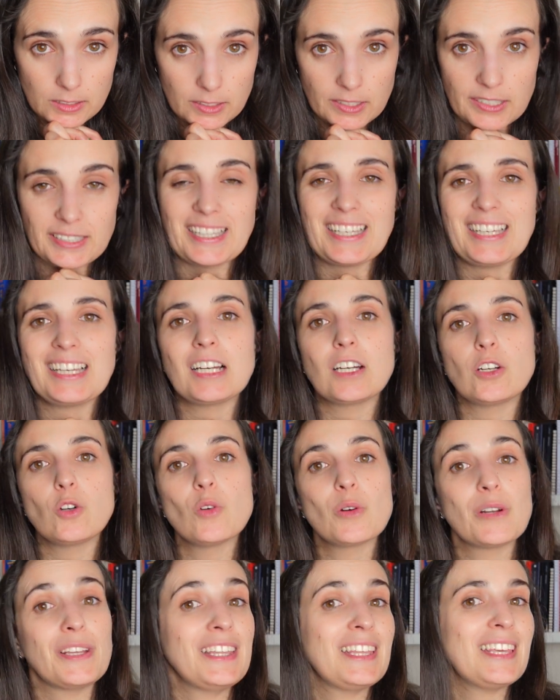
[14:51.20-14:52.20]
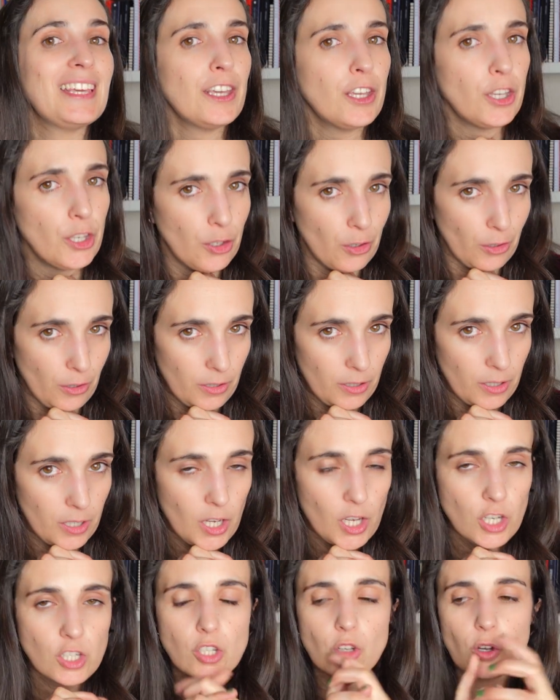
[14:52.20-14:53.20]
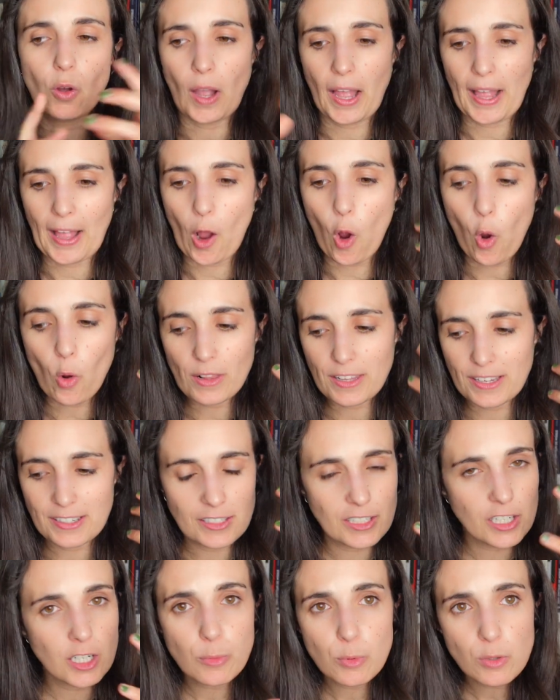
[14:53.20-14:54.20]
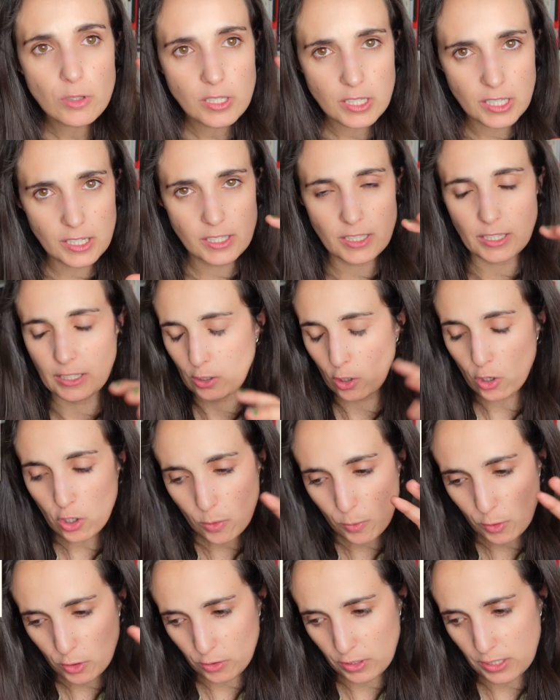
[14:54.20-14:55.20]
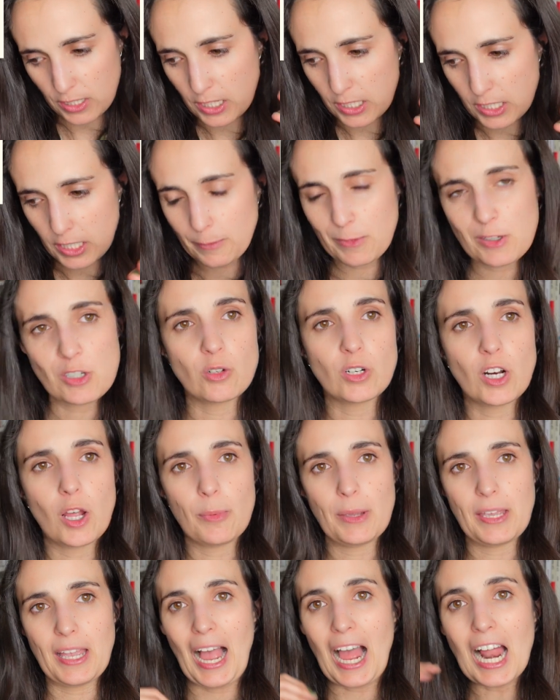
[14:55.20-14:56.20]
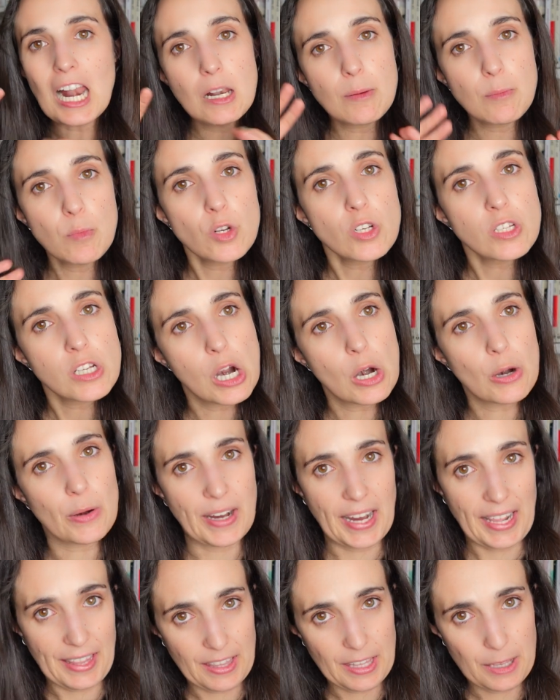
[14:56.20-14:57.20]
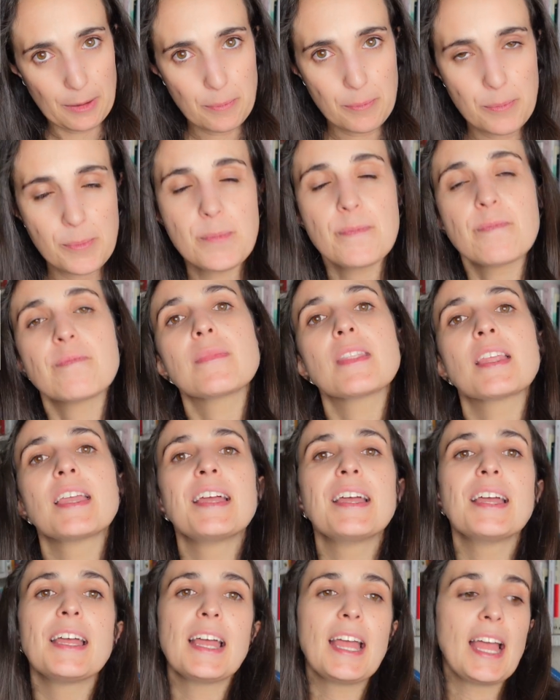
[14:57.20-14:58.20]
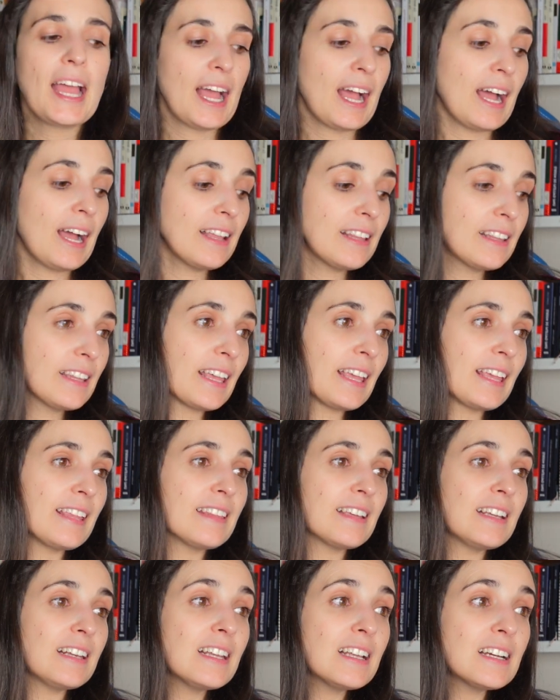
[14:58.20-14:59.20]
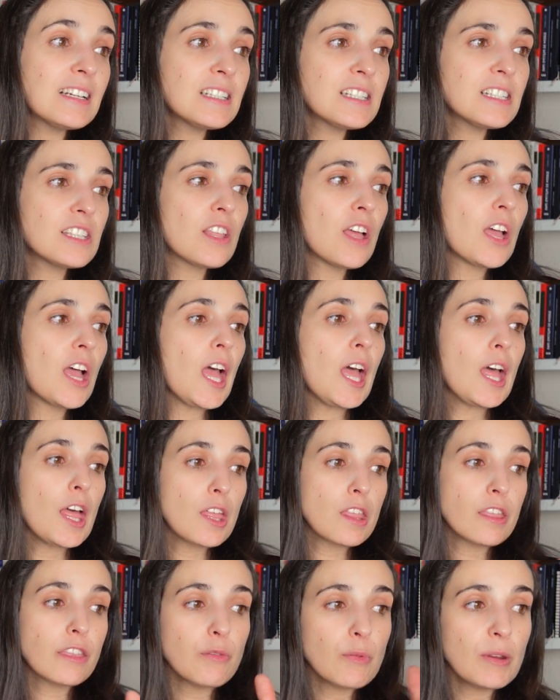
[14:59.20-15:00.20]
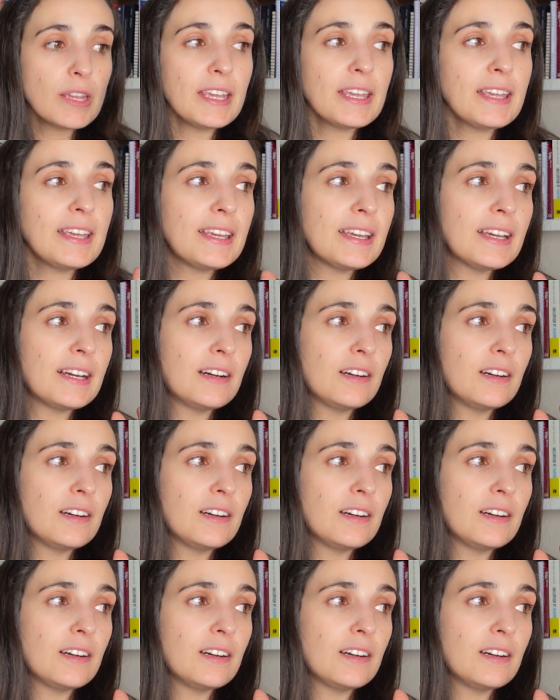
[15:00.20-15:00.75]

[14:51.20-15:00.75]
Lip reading: they can already hear. So all the nervous system, locomotor system is gonna be almost ready. And in the last 3